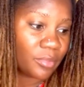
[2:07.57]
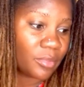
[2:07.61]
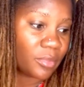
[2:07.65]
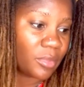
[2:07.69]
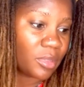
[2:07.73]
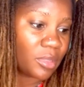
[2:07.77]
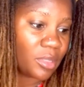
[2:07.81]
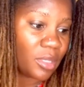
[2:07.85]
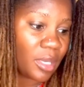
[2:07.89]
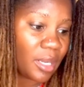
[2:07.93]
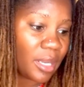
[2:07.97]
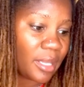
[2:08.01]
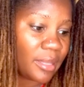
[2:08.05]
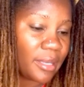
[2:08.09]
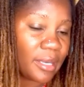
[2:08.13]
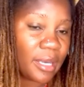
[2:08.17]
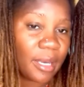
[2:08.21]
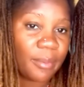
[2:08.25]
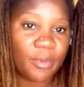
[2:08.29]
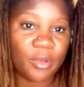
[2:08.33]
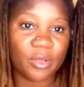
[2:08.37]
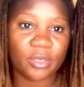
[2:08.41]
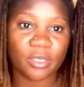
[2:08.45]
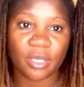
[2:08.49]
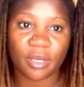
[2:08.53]
The other thing I'm
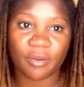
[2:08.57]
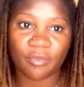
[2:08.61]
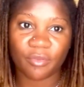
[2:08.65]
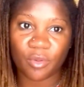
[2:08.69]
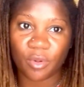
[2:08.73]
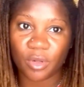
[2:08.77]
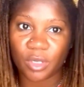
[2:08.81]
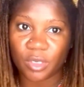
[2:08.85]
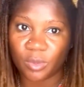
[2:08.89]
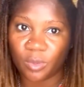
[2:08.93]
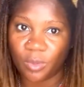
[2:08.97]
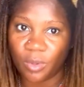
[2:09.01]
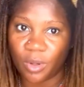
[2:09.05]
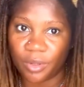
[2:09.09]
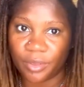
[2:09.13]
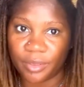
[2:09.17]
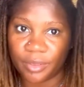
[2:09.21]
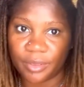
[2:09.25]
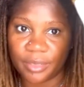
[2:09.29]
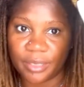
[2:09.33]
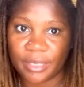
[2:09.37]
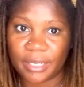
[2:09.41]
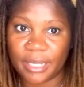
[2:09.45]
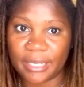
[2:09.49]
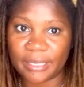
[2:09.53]
using, of course, water
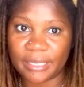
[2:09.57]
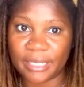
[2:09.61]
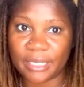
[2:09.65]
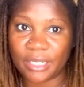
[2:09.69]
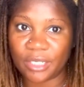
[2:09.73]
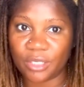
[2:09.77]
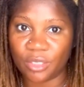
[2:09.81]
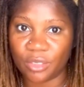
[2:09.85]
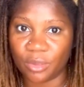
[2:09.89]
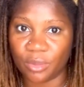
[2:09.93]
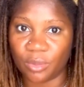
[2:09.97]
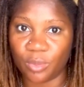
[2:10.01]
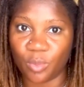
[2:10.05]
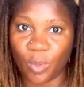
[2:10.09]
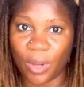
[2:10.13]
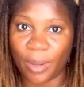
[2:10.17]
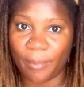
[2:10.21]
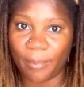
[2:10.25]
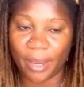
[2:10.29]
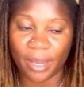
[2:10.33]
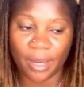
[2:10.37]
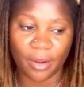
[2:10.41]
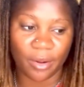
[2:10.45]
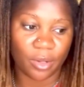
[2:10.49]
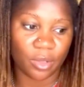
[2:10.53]
in case I need to wet
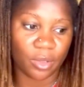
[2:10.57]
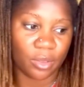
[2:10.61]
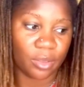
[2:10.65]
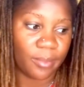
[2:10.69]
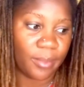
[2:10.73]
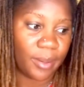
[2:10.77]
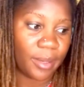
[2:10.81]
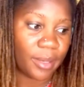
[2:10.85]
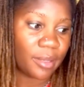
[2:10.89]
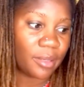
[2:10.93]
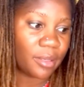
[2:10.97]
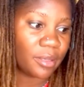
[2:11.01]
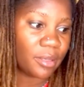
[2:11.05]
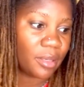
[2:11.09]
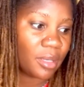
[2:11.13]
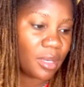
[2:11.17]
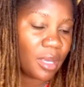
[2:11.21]
my hair a little bit.